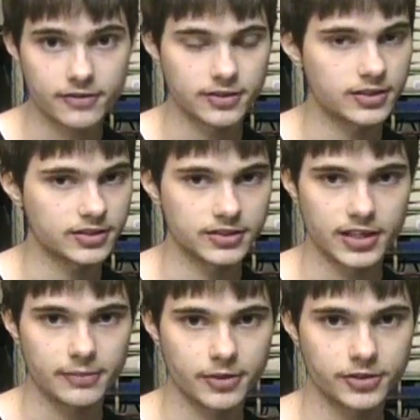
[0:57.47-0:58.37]
It doesn't
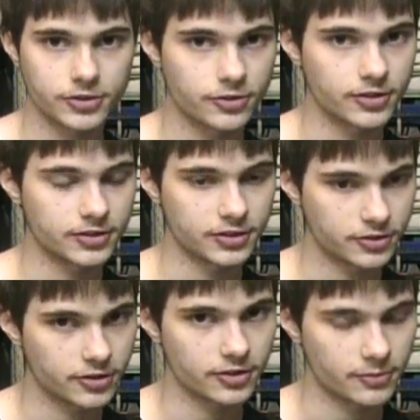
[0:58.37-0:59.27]
take much current to
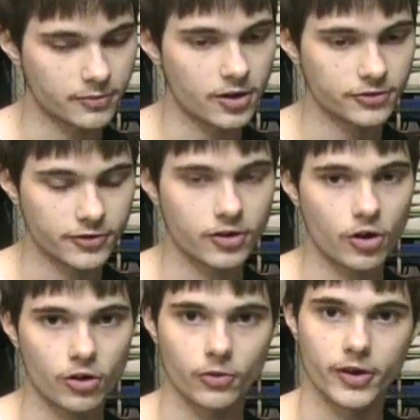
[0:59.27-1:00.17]
turn a Mosfet
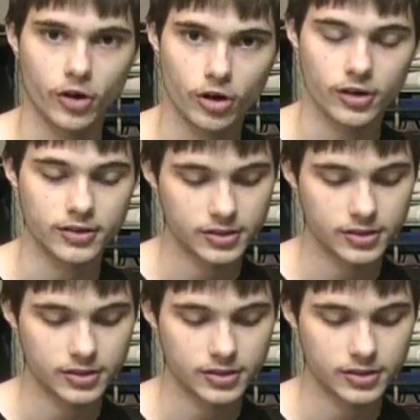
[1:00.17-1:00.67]
all the way on.